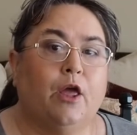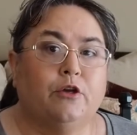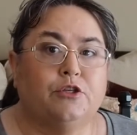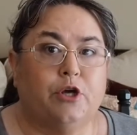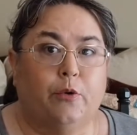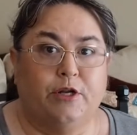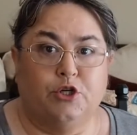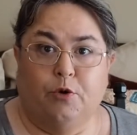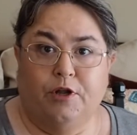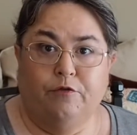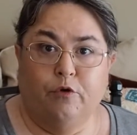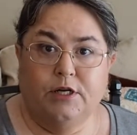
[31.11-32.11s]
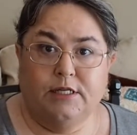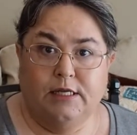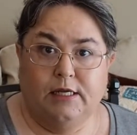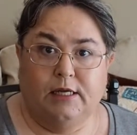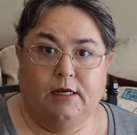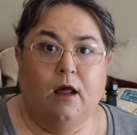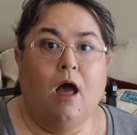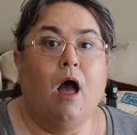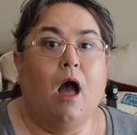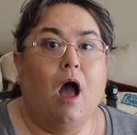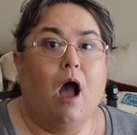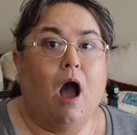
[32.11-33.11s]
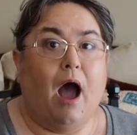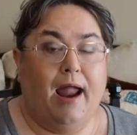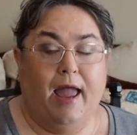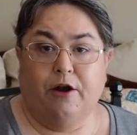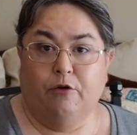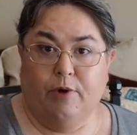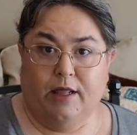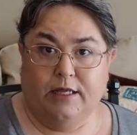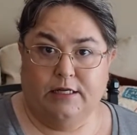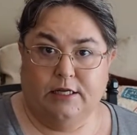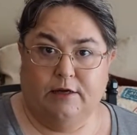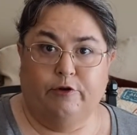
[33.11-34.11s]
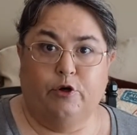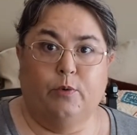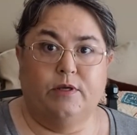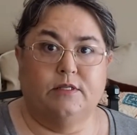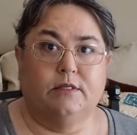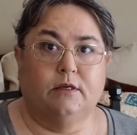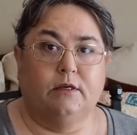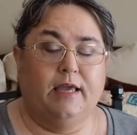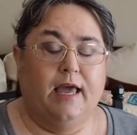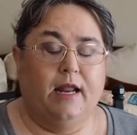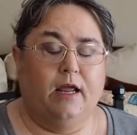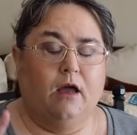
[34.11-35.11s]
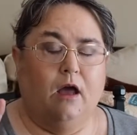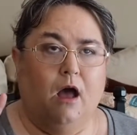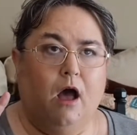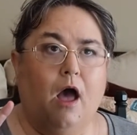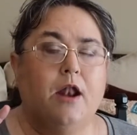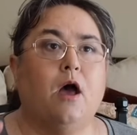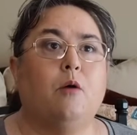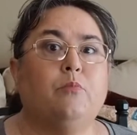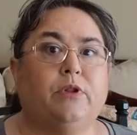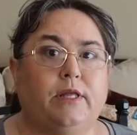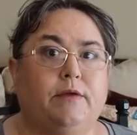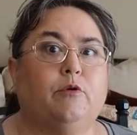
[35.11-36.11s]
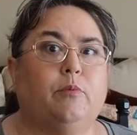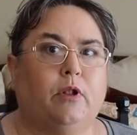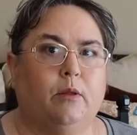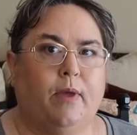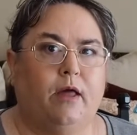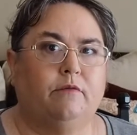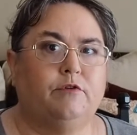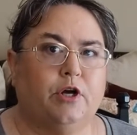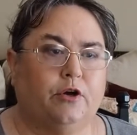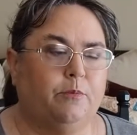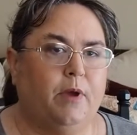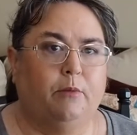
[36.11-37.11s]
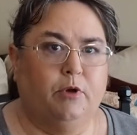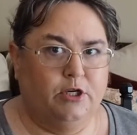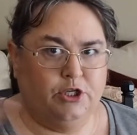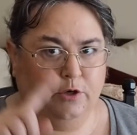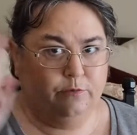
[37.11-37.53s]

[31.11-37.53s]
So in 2014, I had a relative who was getting an unbelievable amount of junk mail. I'm going to show